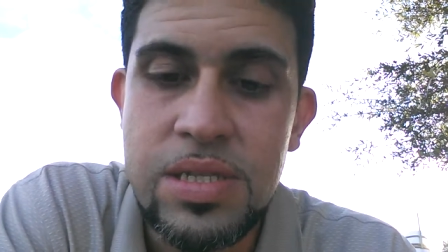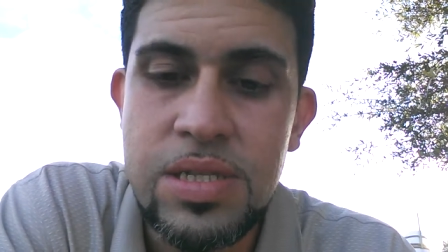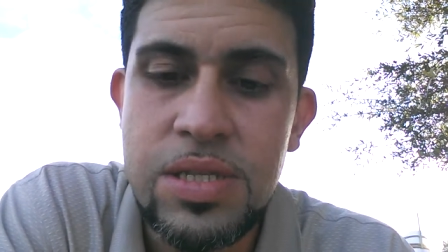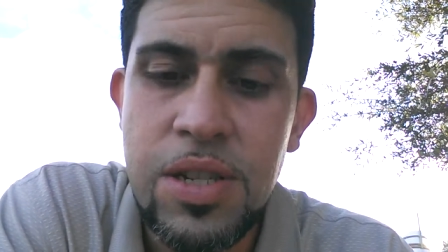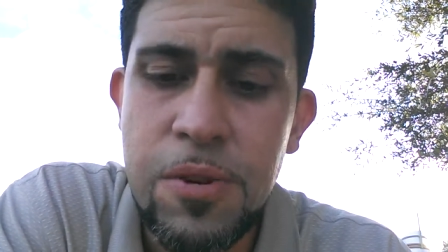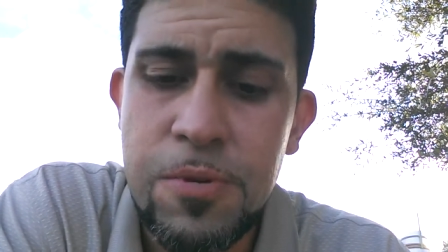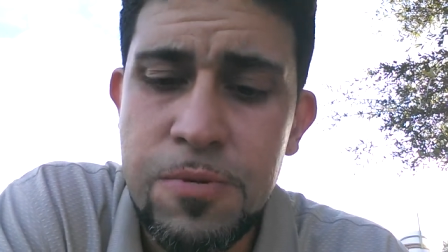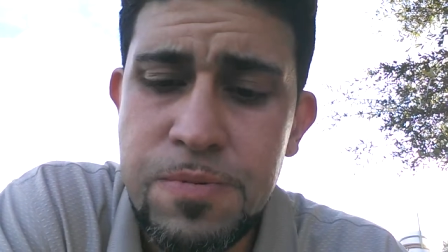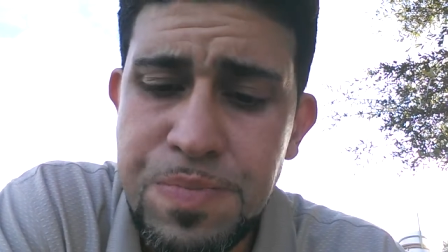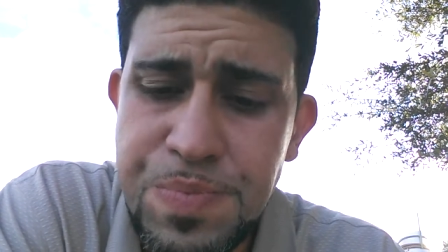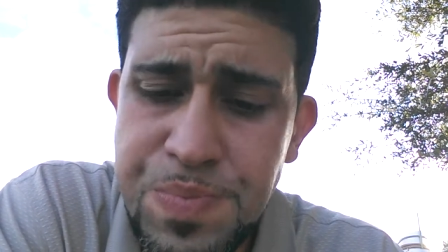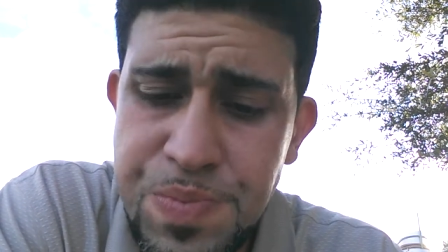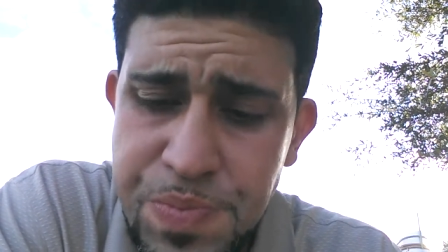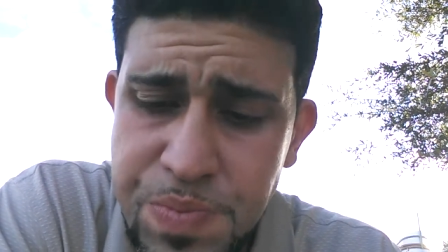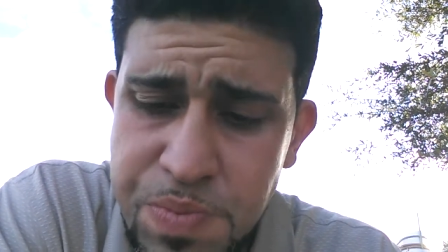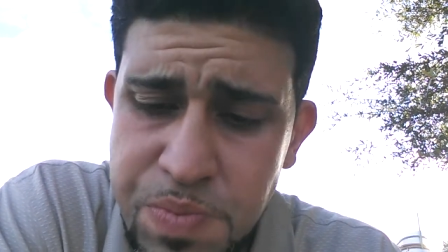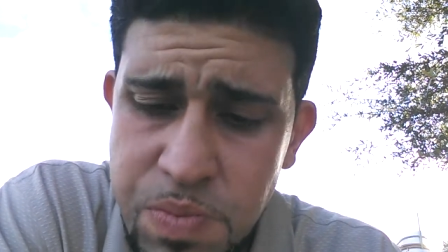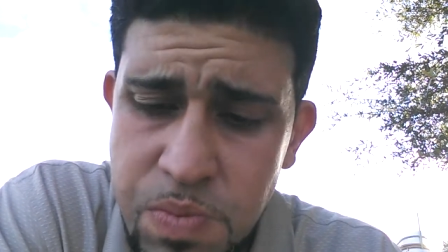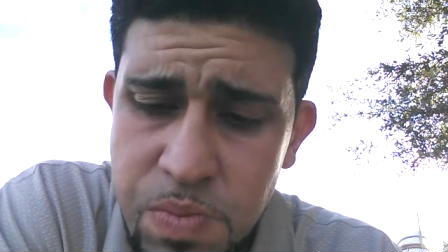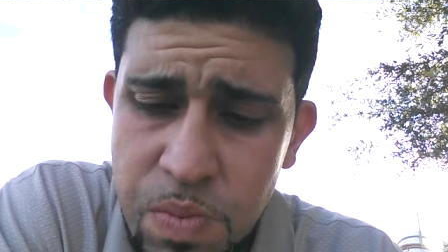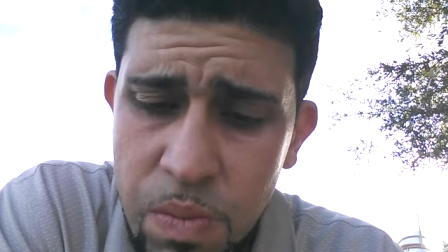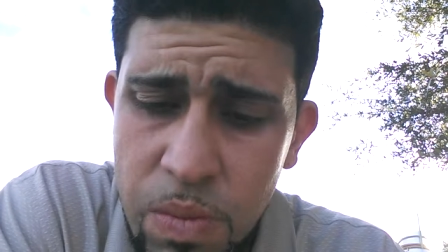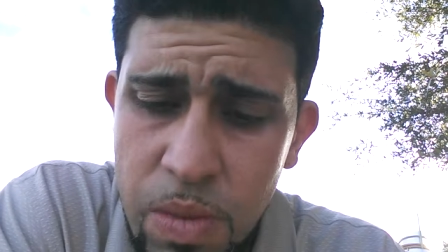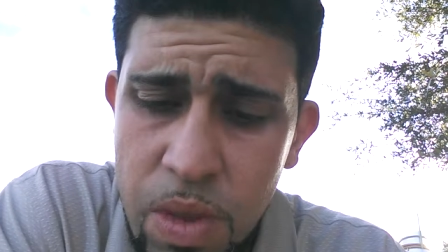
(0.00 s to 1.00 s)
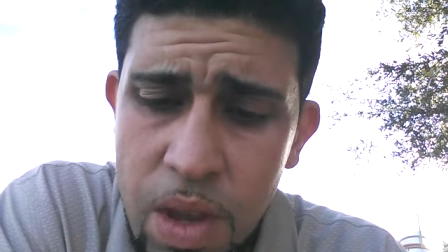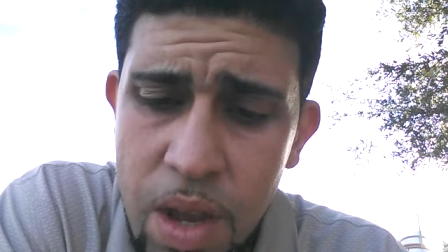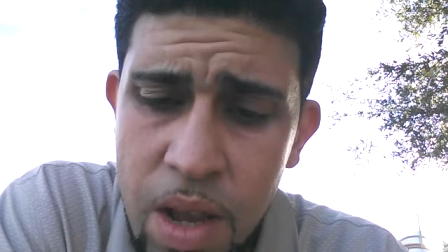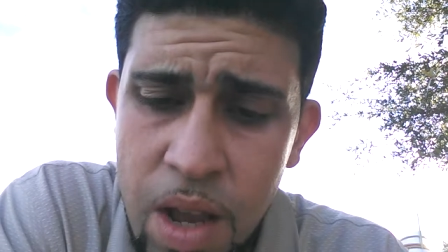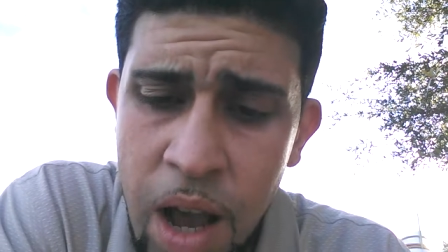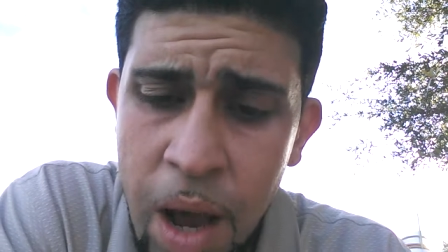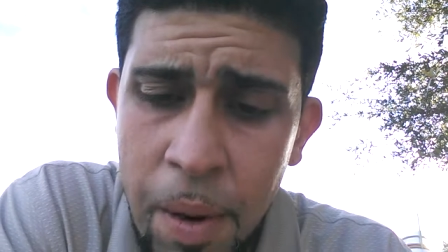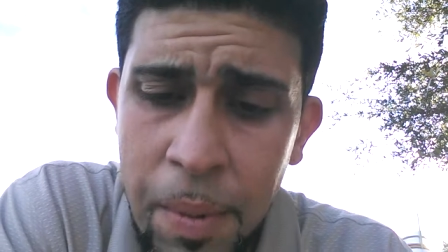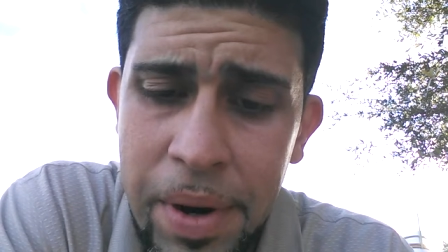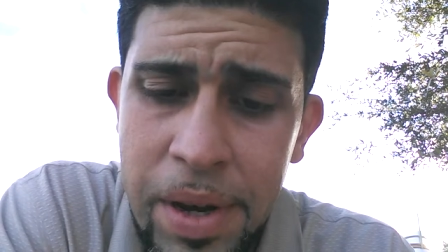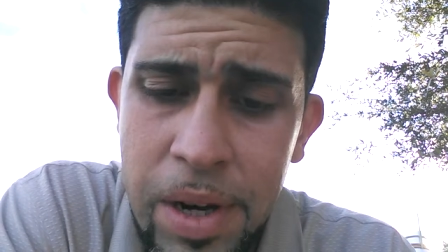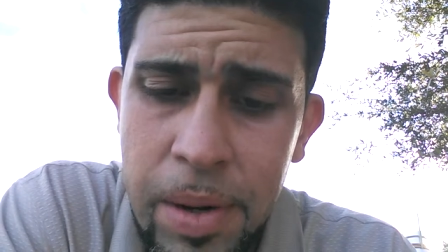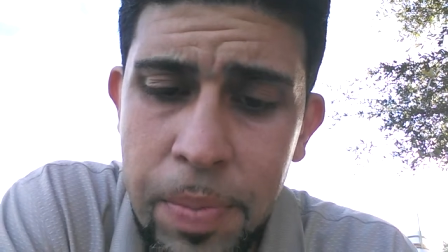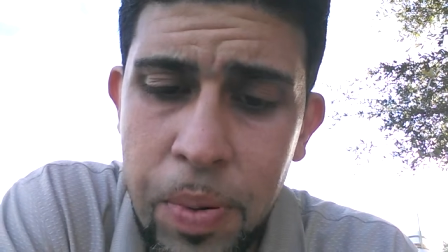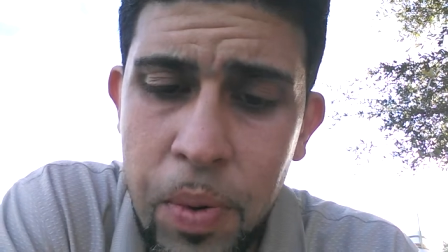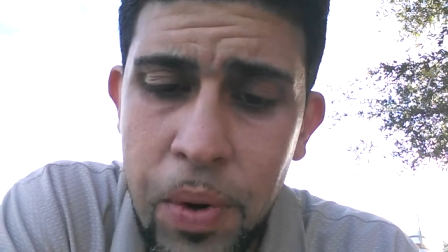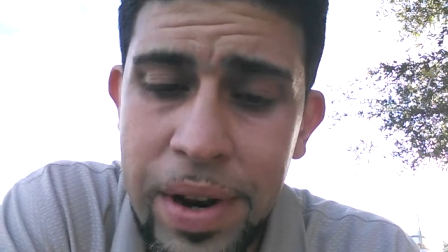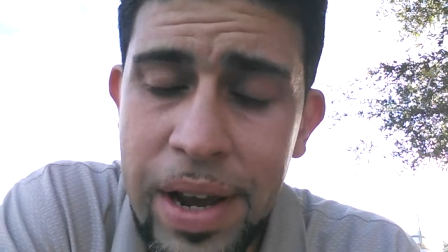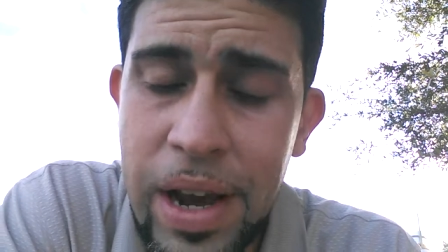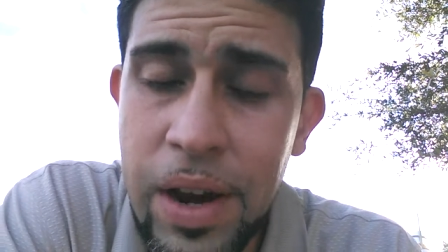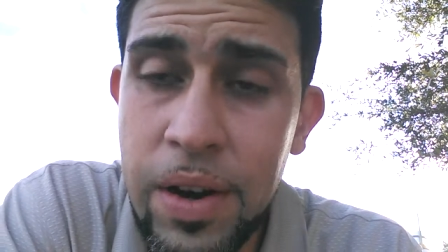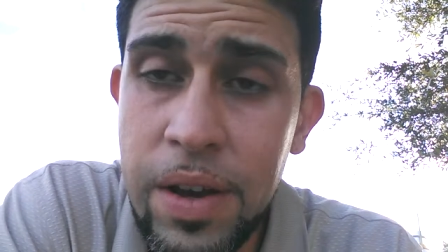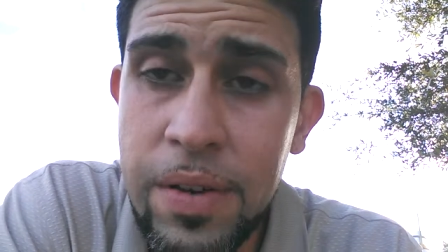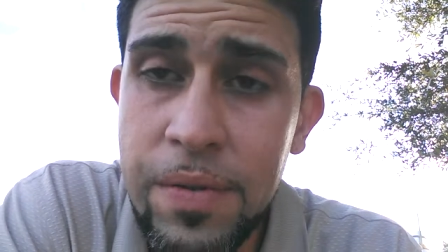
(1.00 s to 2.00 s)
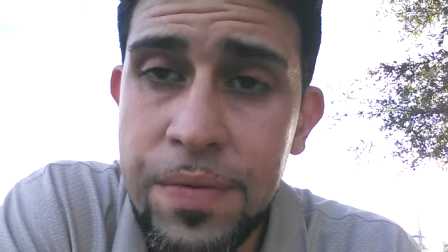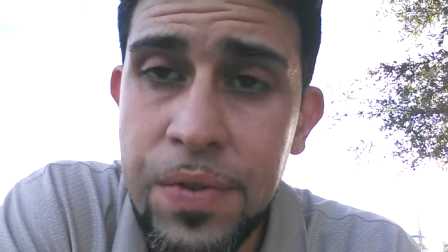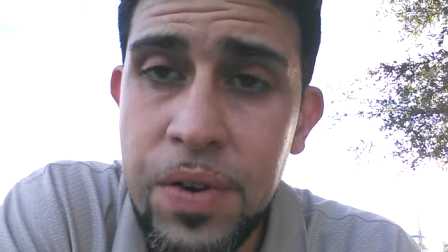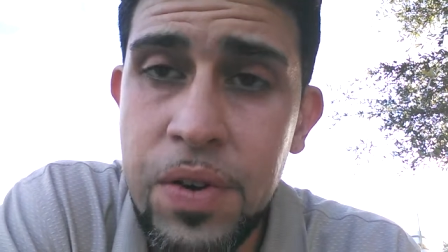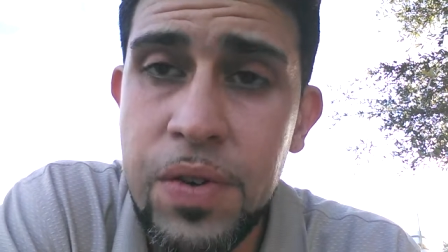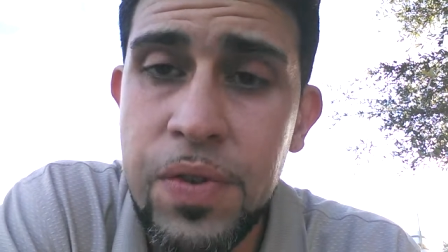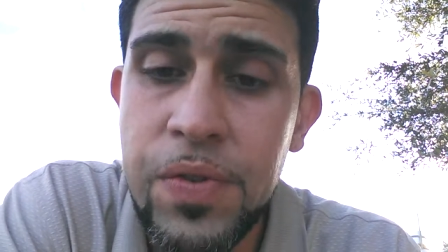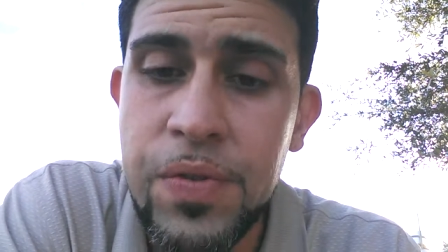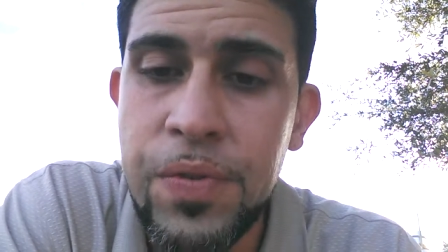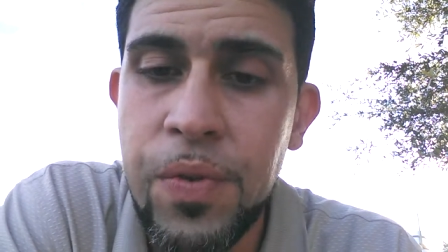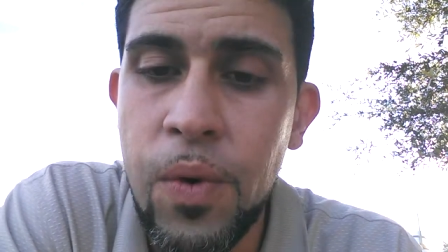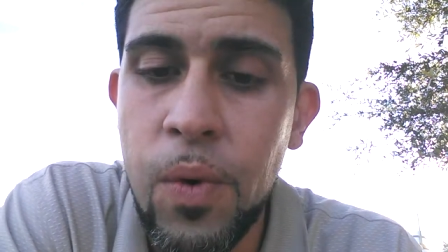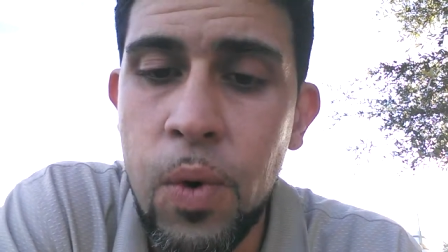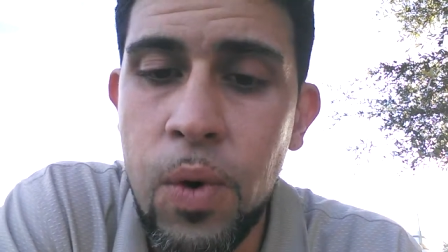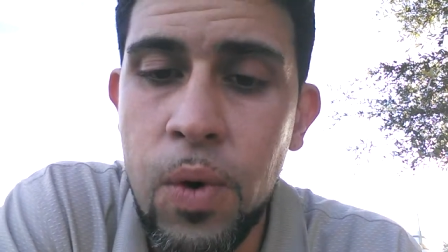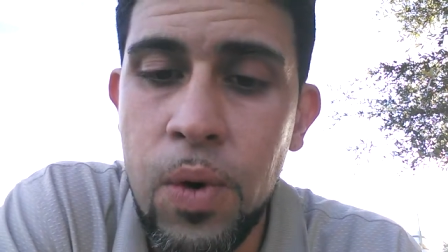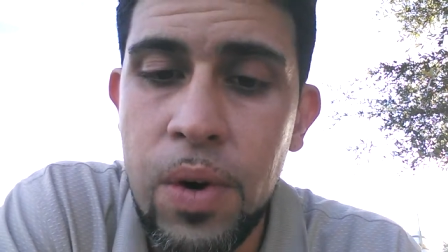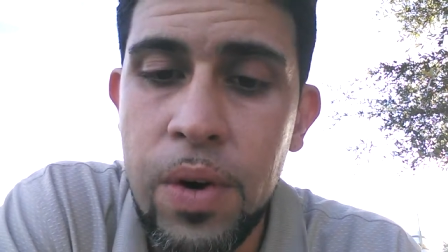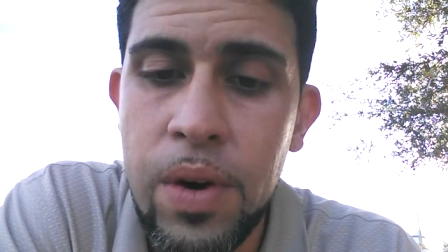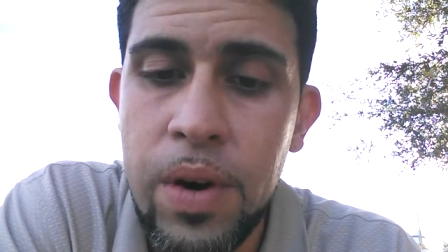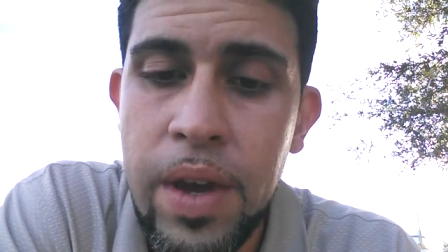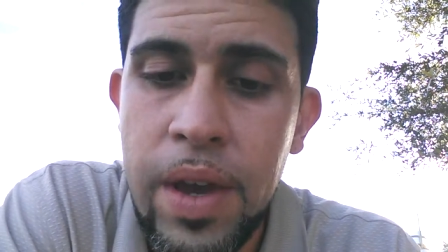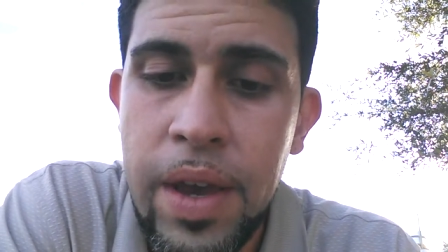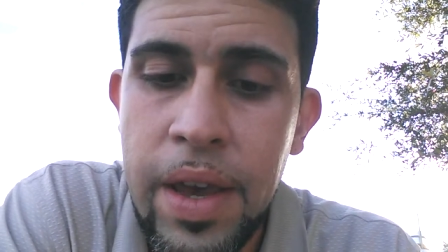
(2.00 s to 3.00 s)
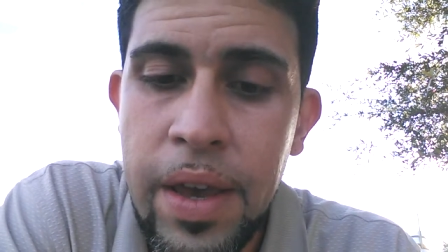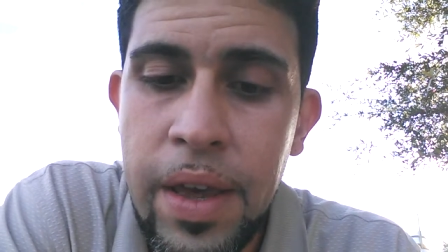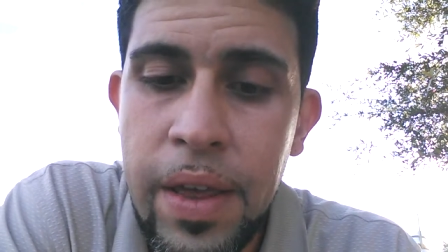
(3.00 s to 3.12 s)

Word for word: So I'm going to point out in verse 4